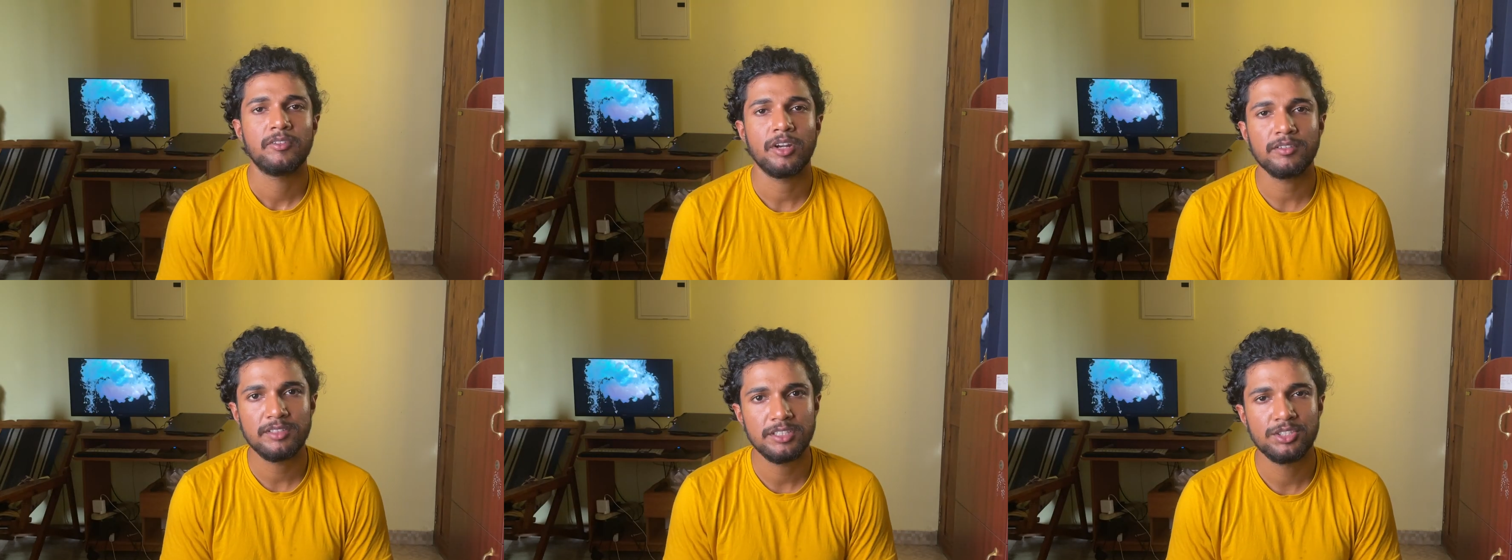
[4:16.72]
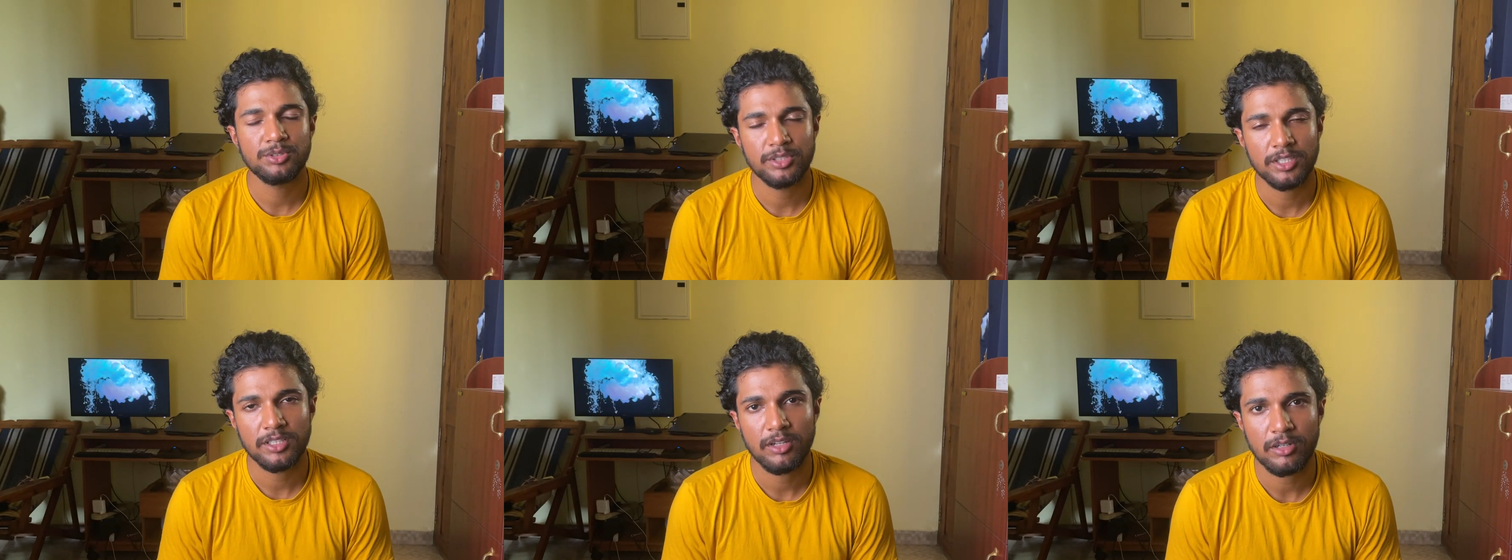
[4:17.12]
One of the
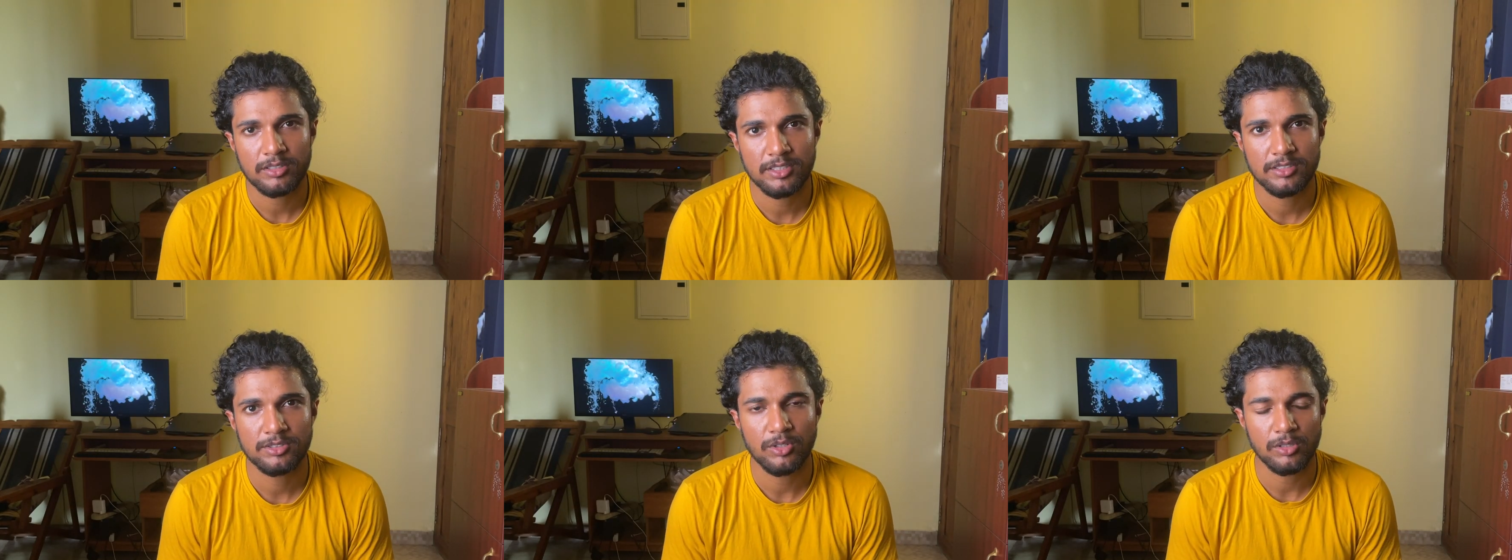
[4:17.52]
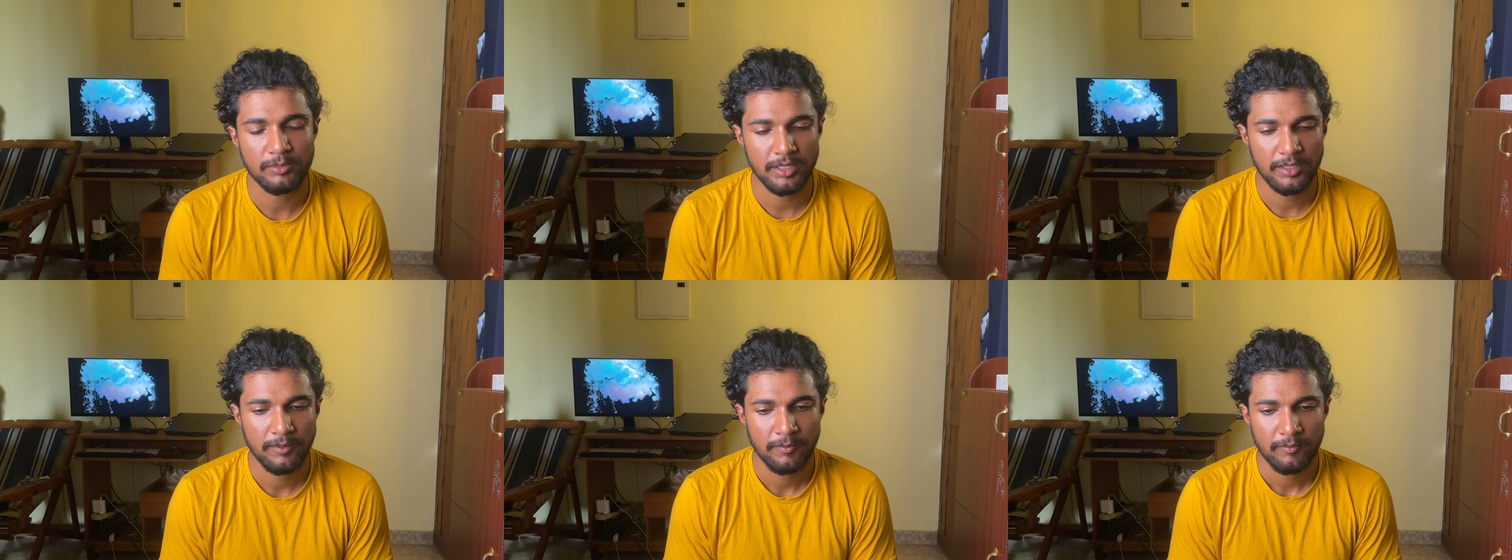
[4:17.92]
junior doctors told
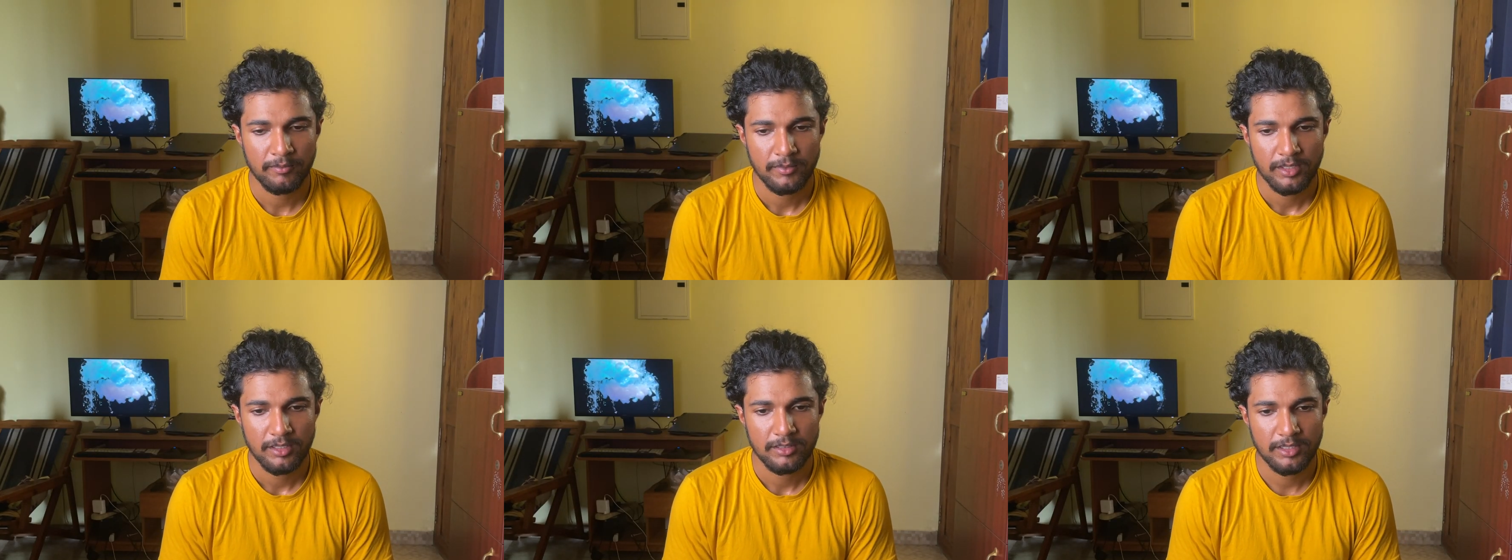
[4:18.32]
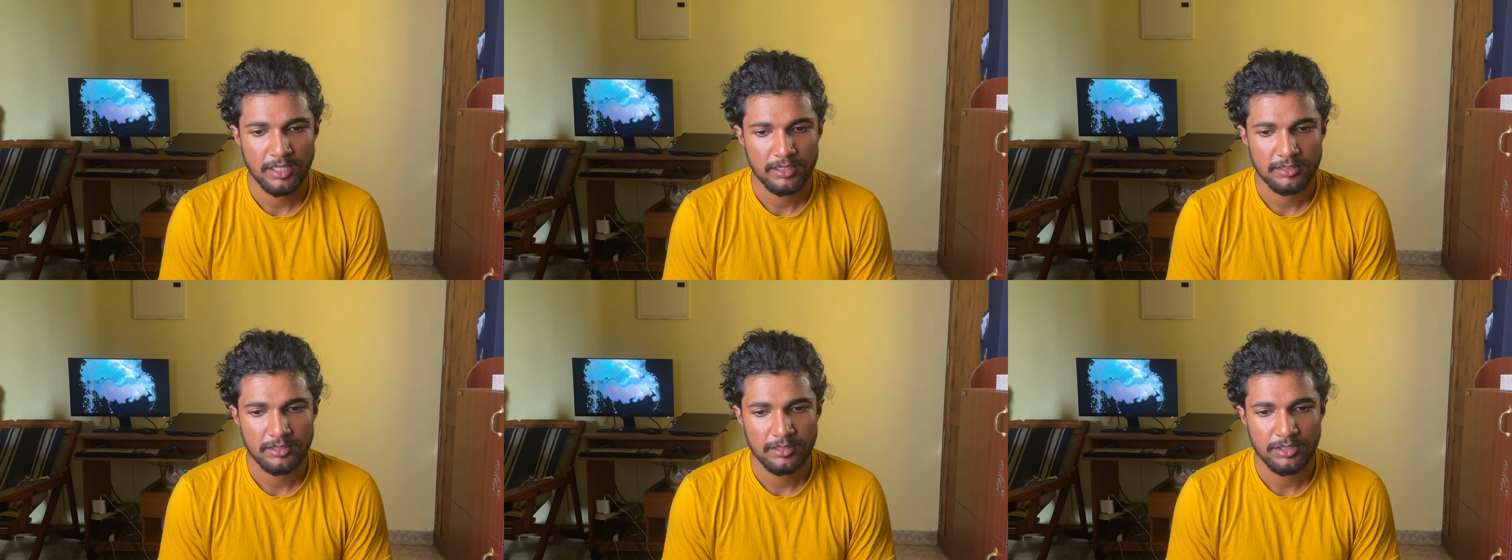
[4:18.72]
me
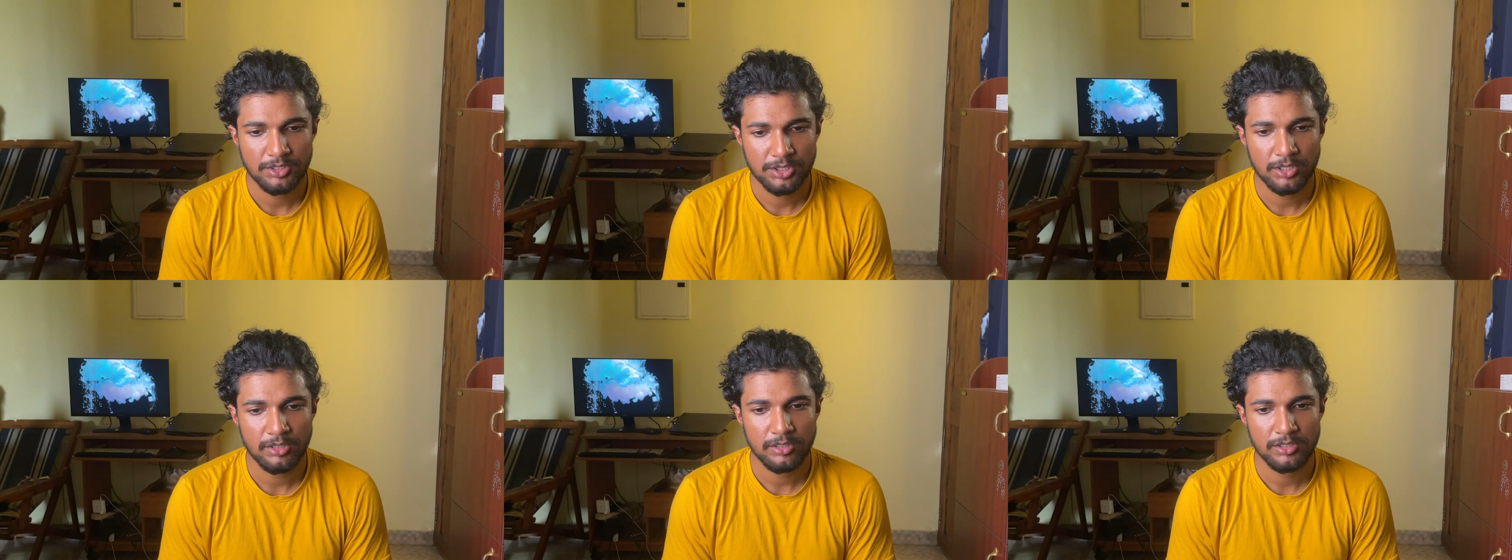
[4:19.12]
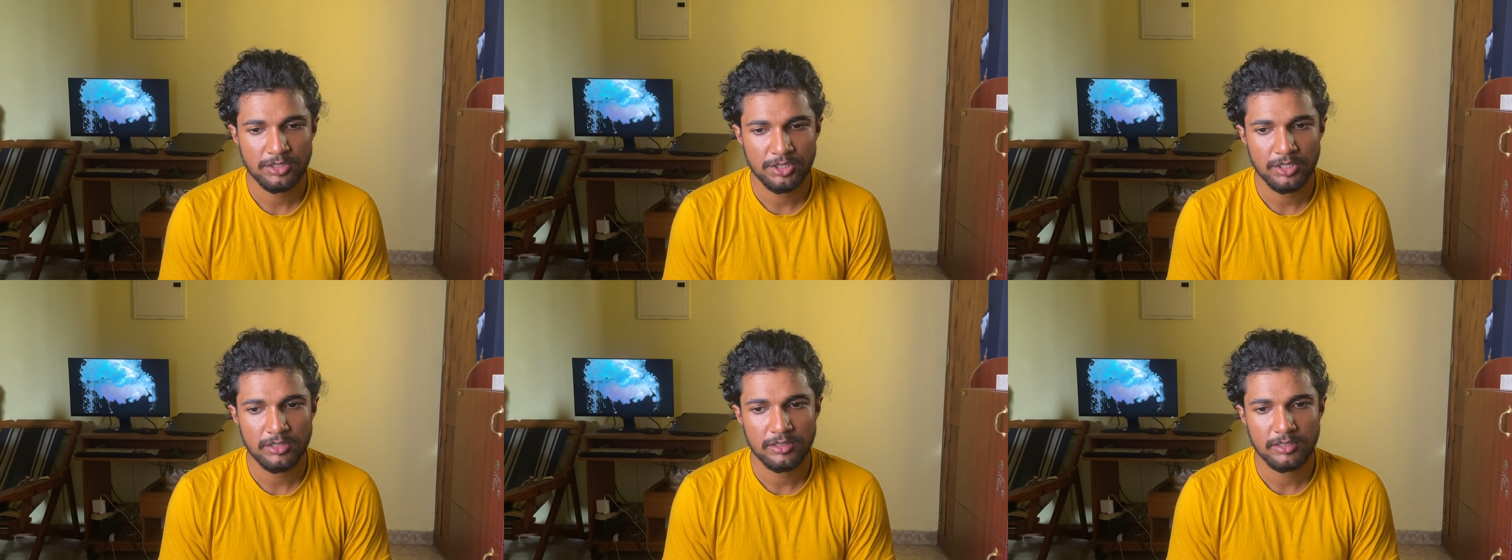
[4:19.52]
that you should, know, you
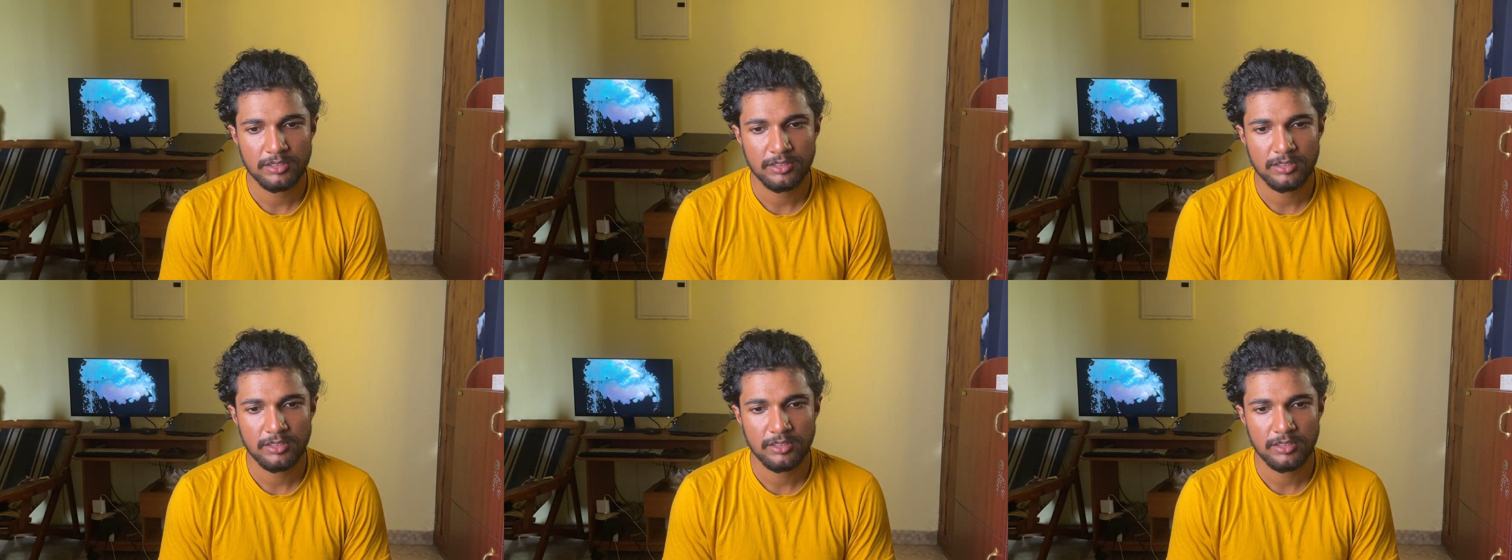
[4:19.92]
should,